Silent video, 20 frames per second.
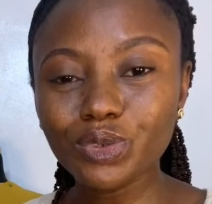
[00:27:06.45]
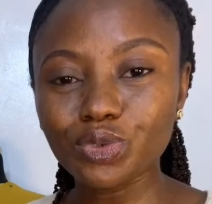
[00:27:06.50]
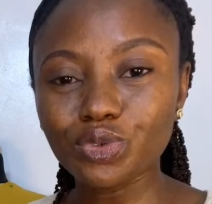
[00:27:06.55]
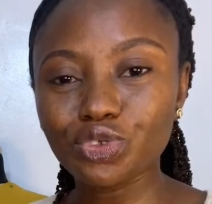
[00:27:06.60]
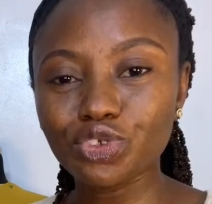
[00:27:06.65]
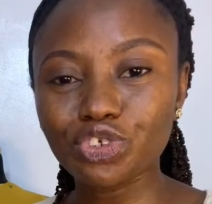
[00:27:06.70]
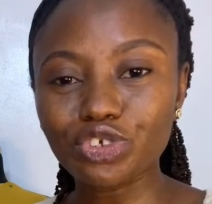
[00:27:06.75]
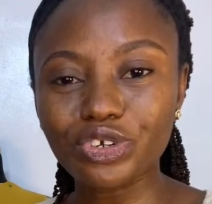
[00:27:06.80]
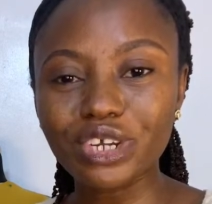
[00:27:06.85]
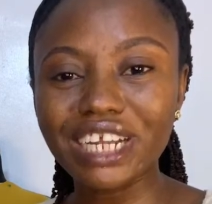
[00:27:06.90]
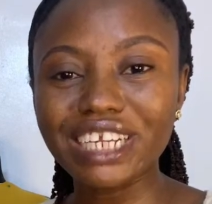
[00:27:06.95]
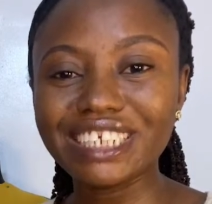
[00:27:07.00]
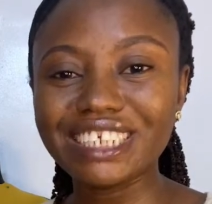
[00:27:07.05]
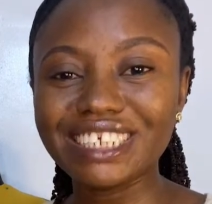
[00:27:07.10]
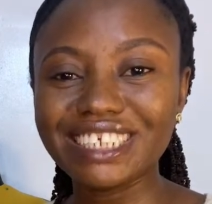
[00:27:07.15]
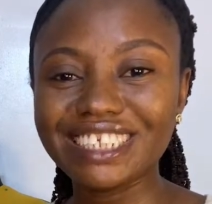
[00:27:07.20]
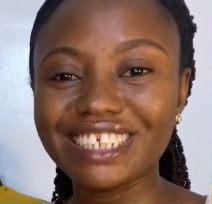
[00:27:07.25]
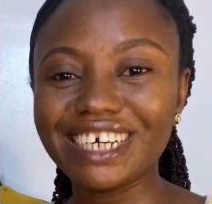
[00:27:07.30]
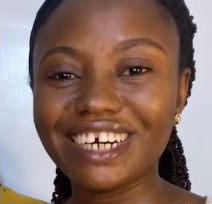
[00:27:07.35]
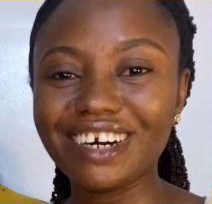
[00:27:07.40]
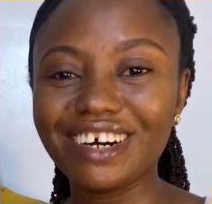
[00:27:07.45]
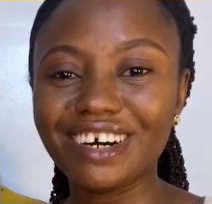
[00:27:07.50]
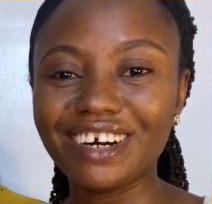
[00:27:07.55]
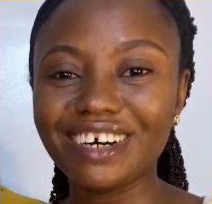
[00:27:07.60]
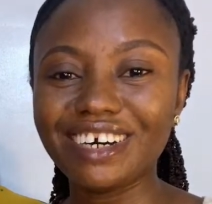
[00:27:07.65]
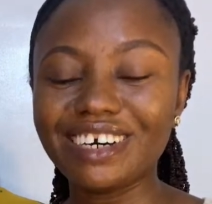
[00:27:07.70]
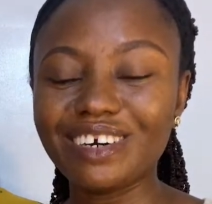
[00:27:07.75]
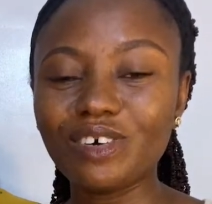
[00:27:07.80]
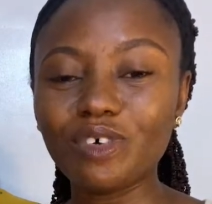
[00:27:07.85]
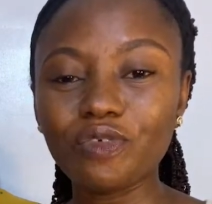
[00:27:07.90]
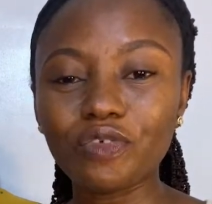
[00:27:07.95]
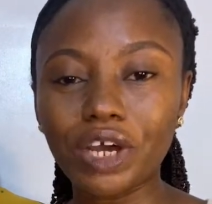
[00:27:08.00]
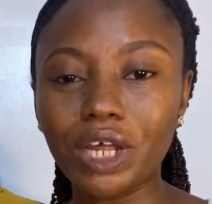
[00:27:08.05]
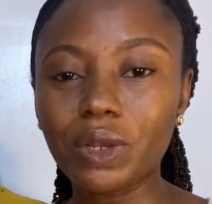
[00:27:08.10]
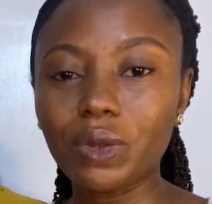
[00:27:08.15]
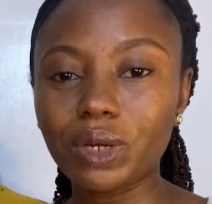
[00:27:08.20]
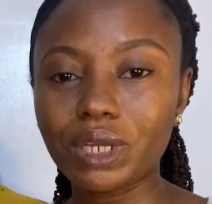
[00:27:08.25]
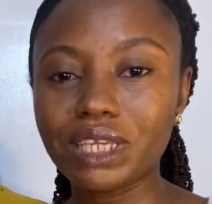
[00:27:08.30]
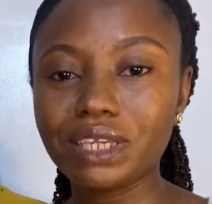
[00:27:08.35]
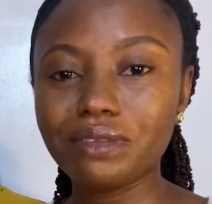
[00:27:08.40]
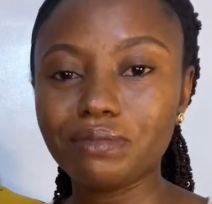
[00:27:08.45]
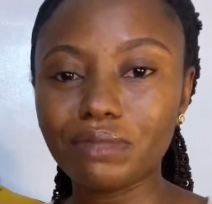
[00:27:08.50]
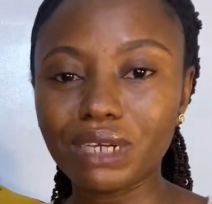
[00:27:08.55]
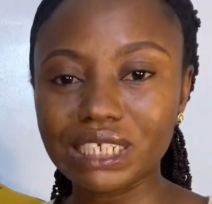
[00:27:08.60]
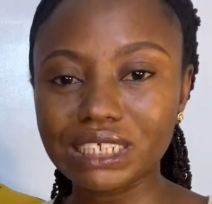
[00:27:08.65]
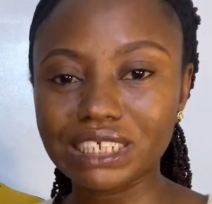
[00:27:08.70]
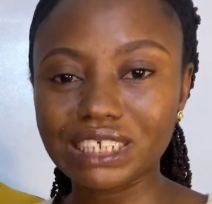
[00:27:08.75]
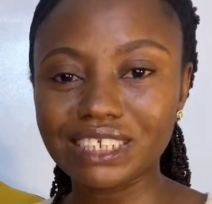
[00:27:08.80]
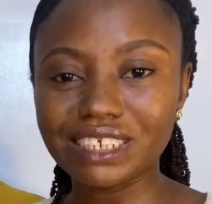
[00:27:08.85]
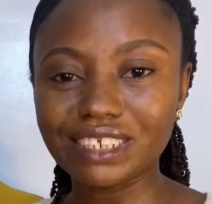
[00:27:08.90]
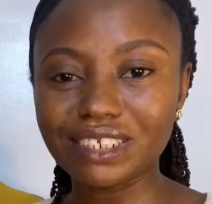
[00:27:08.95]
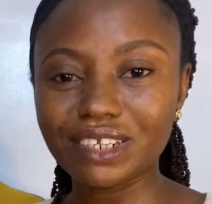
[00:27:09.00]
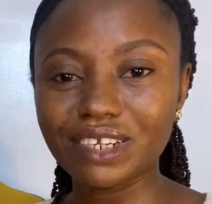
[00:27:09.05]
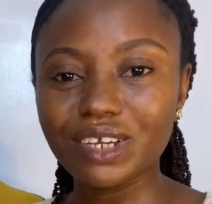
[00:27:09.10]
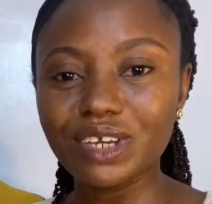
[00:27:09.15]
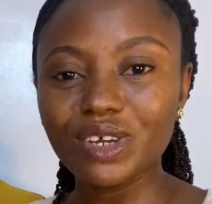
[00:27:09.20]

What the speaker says: to thread the overlocking machine.